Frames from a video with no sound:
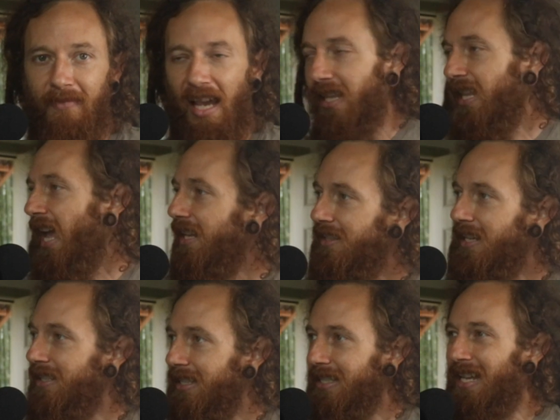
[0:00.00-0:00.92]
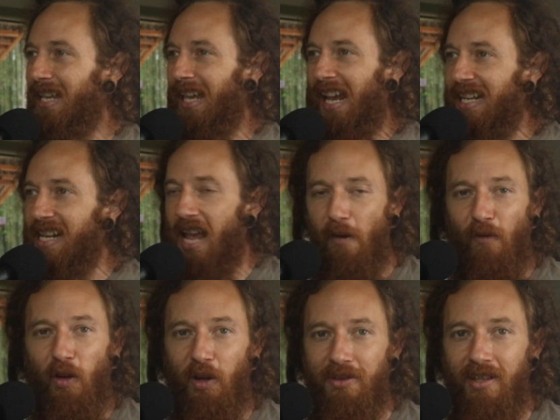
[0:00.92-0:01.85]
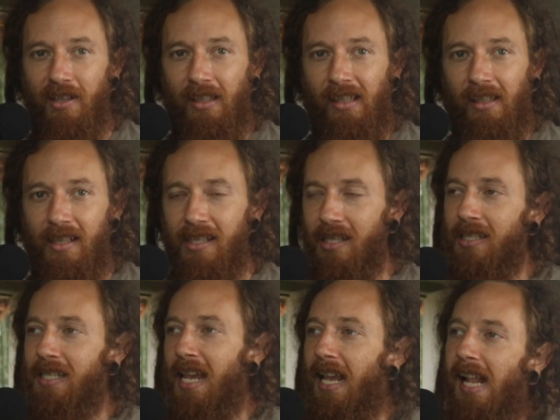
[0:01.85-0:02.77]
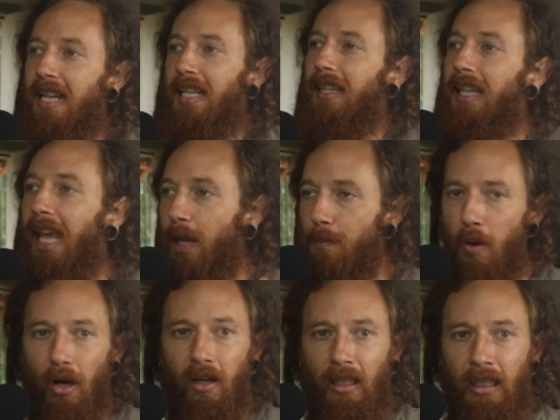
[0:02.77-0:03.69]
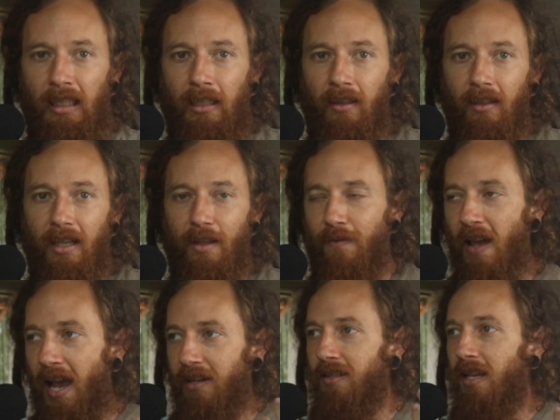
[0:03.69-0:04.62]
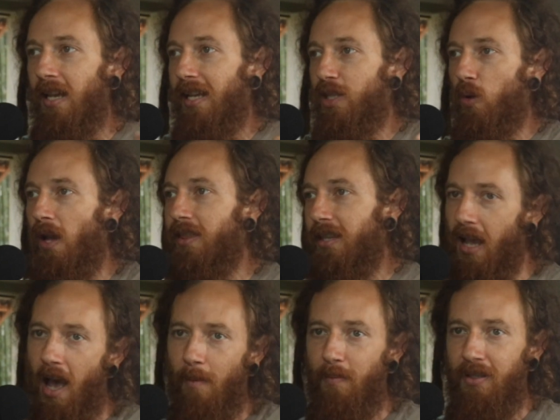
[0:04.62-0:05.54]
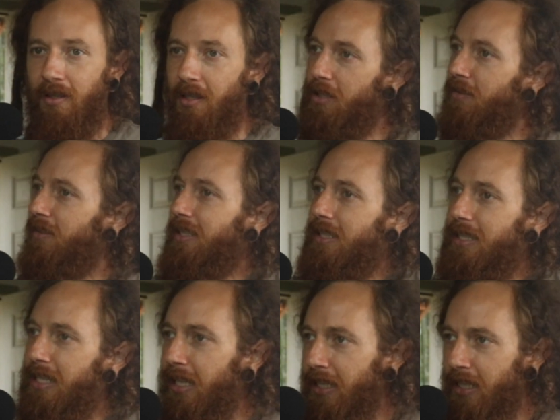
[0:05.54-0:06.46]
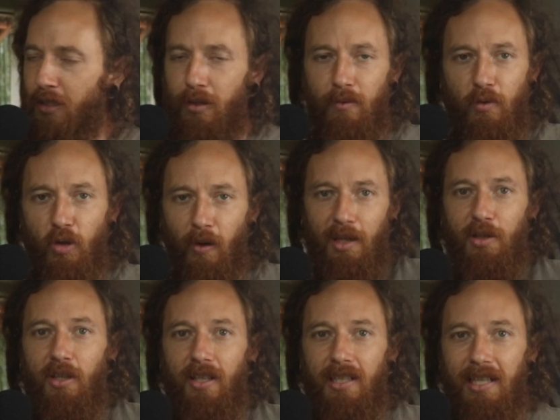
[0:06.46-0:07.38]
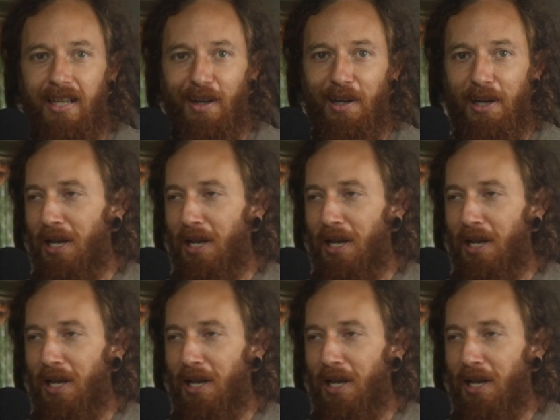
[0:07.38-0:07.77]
And that doesn't take any effort, it doesn't take any labor. In fact, it's quite the opposite. You don't need to dig any trenches here.